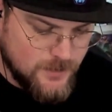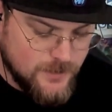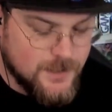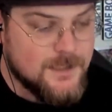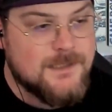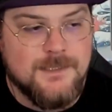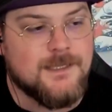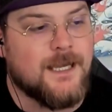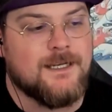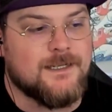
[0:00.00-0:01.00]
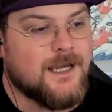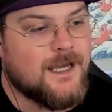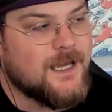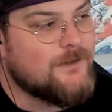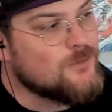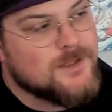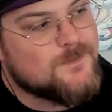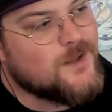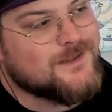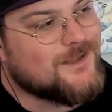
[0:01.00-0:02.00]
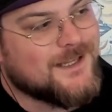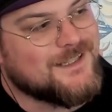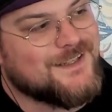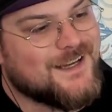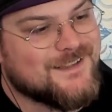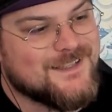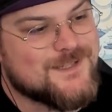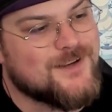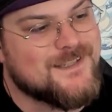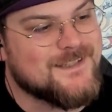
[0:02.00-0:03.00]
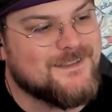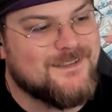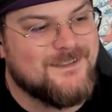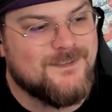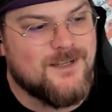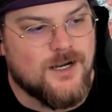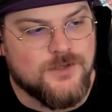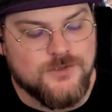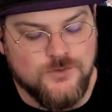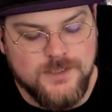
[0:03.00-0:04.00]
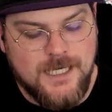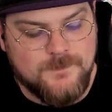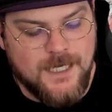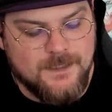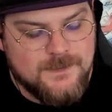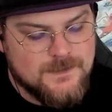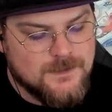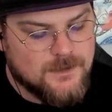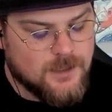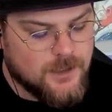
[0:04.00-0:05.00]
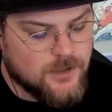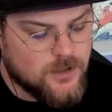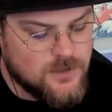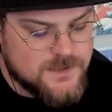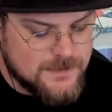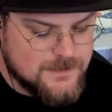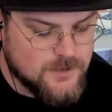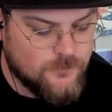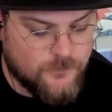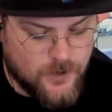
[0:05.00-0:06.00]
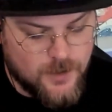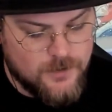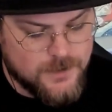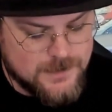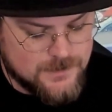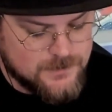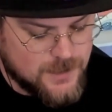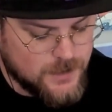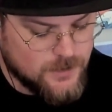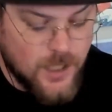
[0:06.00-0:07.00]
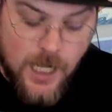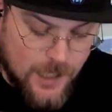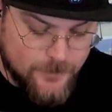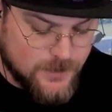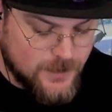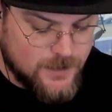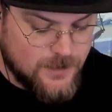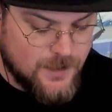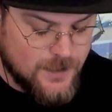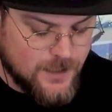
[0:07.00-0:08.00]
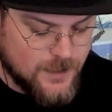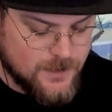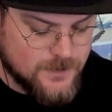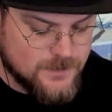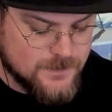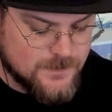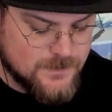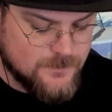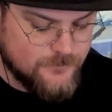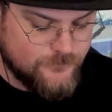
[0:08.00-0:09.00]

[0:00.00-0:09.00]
It is just Lightning Day. Everyone's playing the Lightning deck. That's crazy. Are there dual type decks? The closest so far that's done commonly is